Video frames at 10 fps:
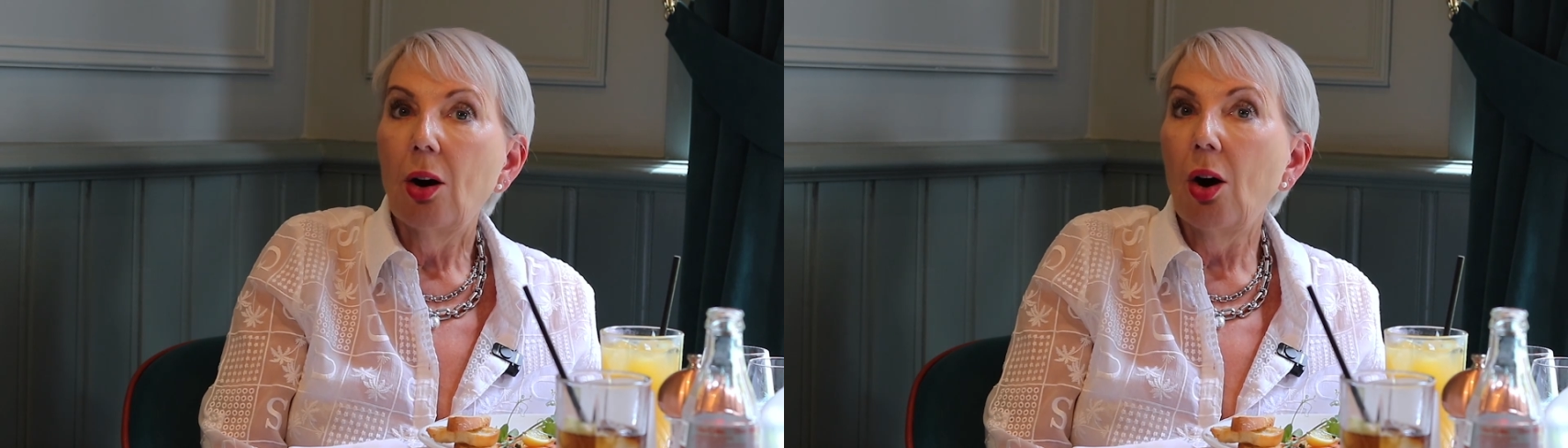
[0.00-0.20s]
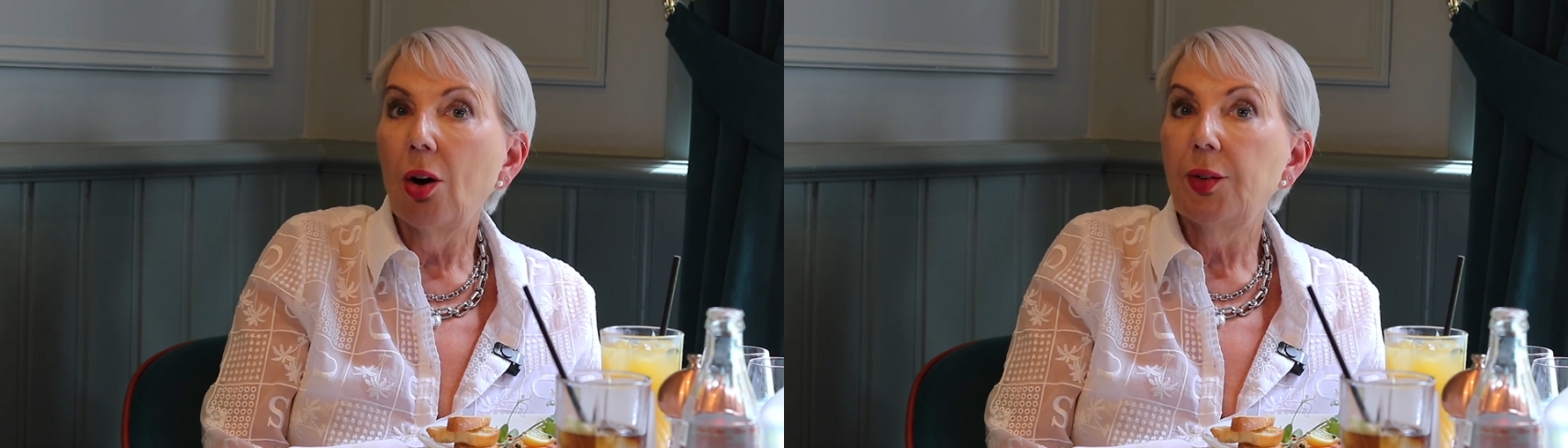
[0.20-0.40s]

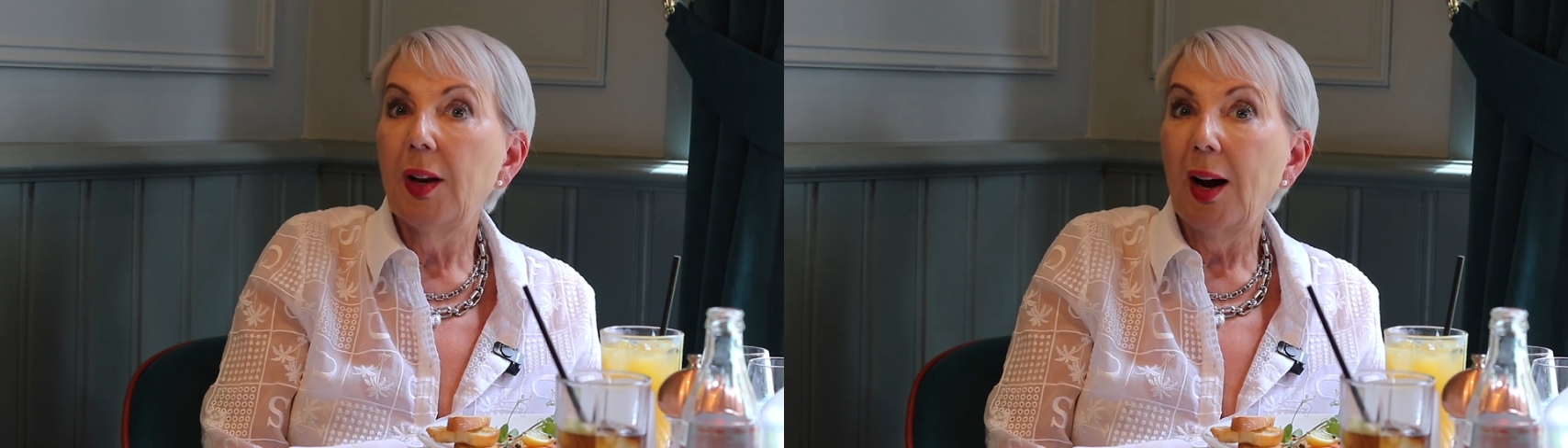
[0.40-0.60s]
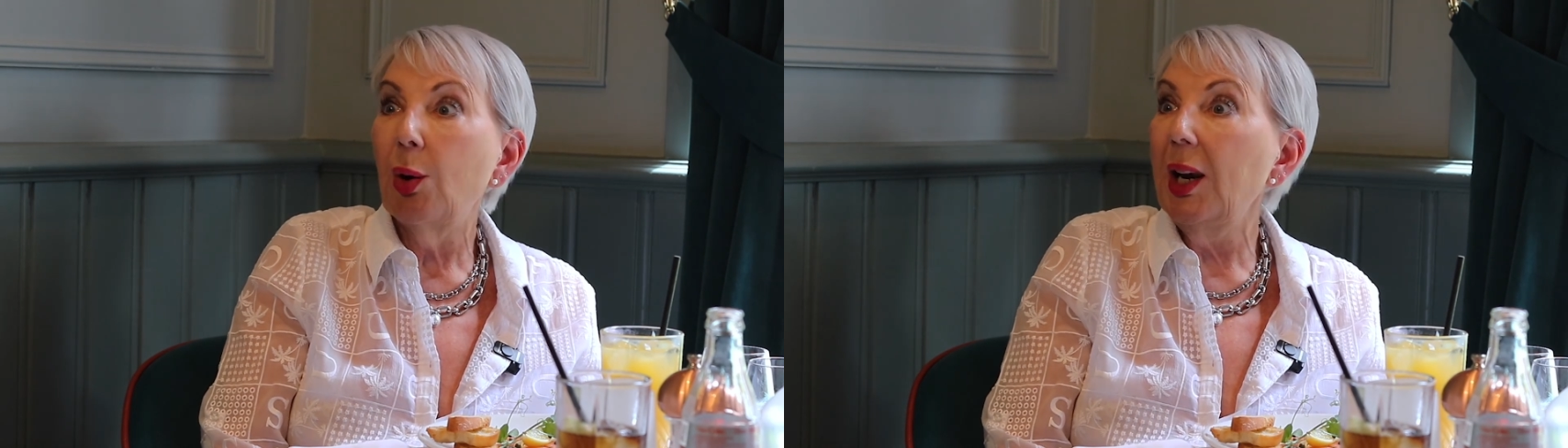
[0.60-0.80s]
on
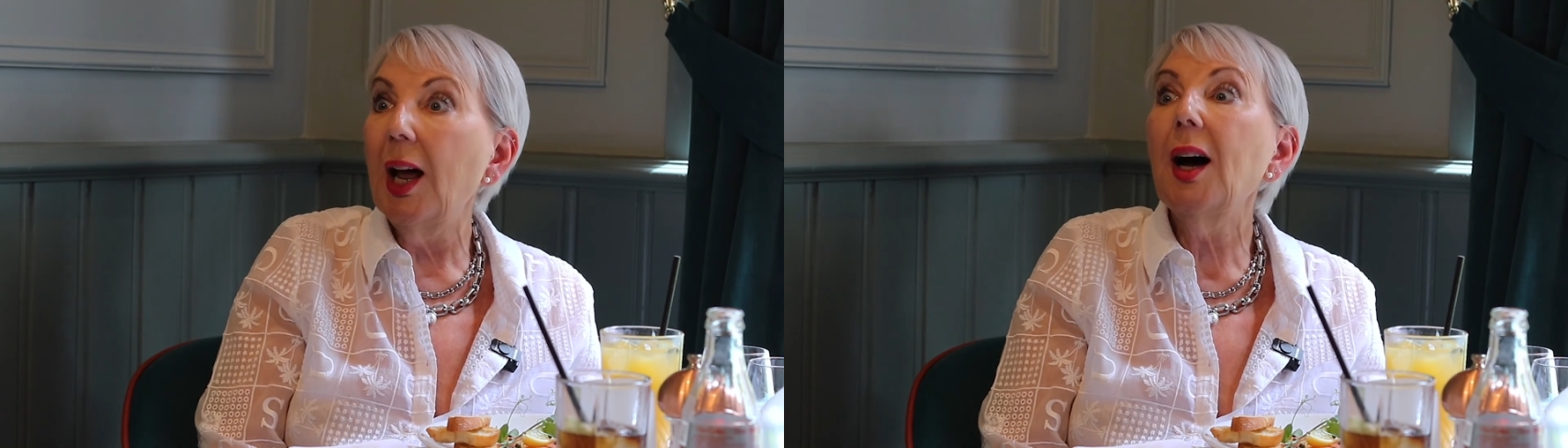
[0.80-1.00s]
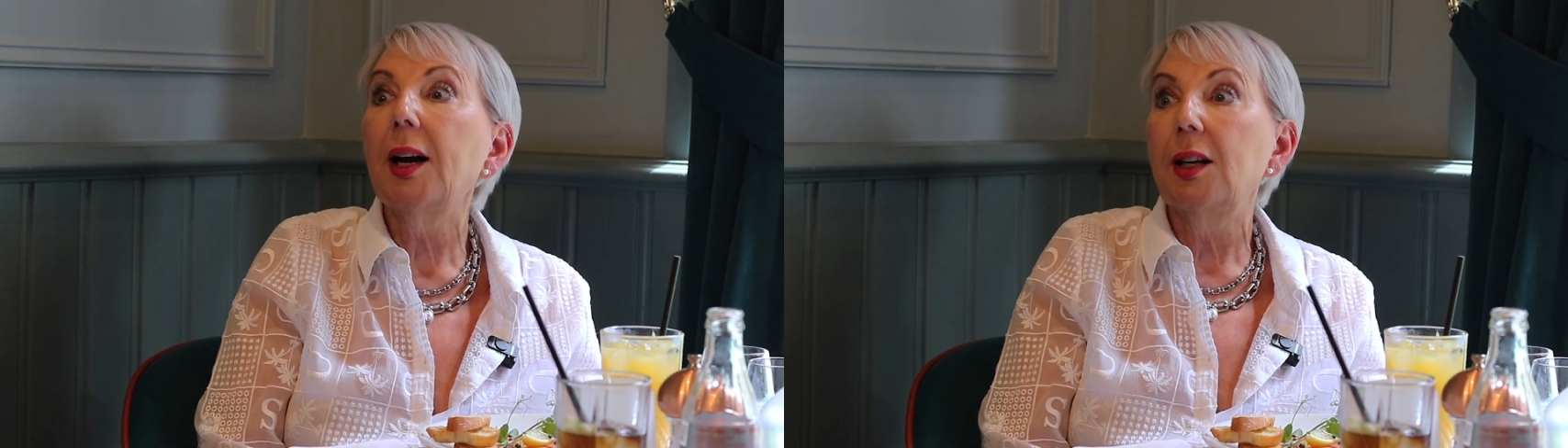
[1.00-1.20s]
our
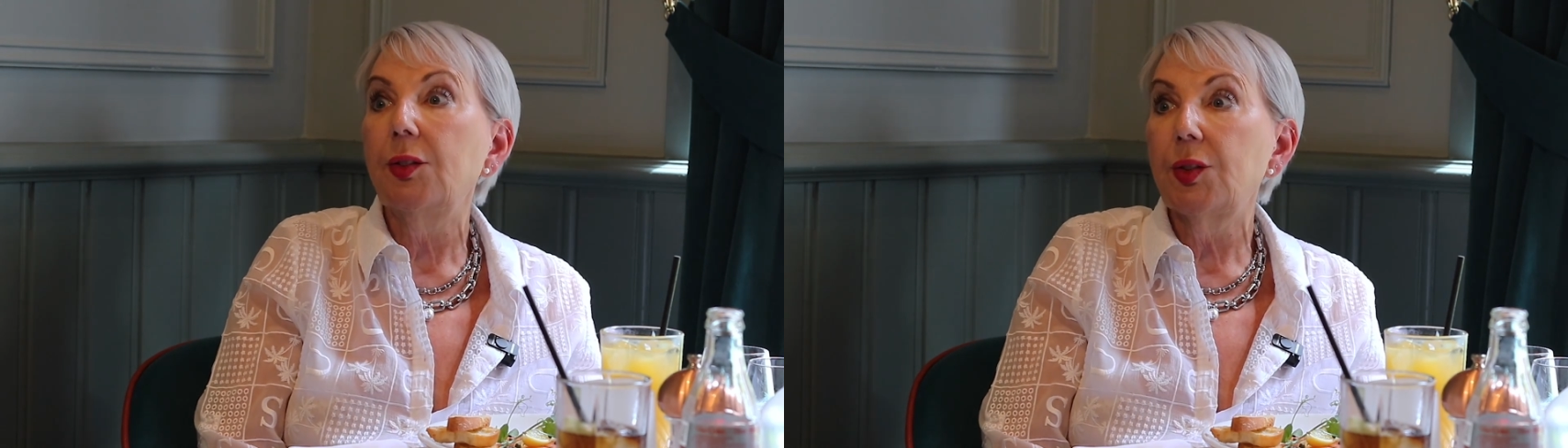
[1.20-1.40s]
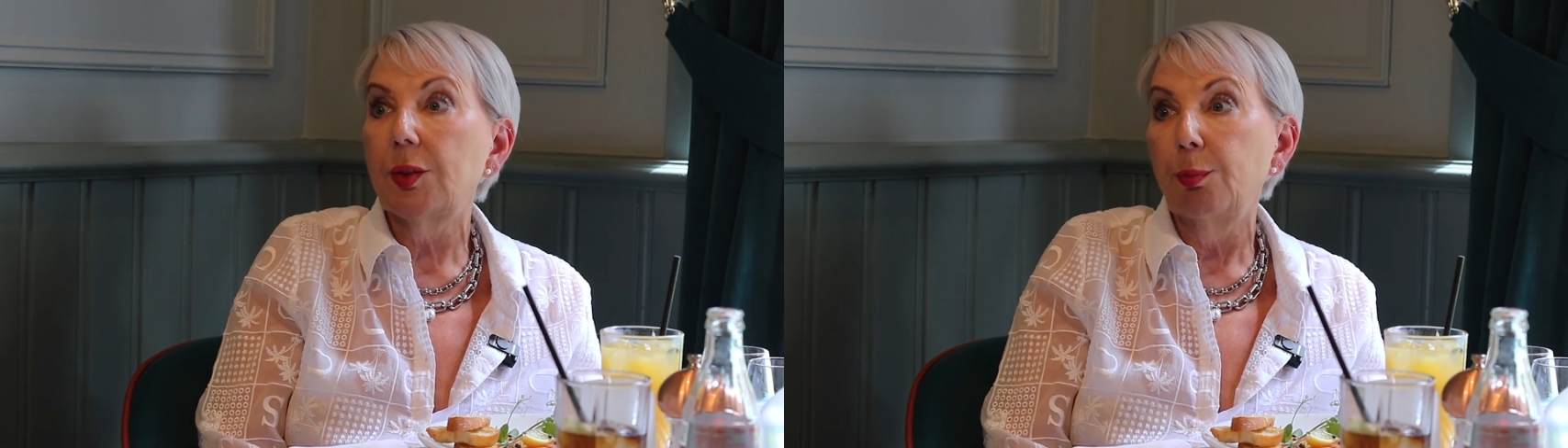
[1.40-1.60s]

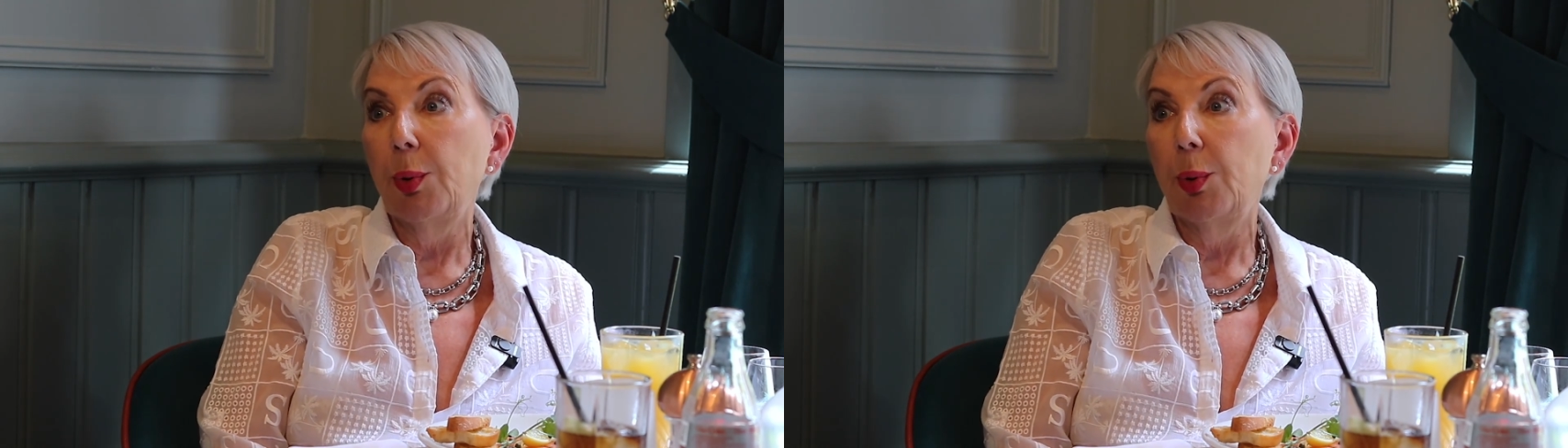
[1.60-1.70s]
lives,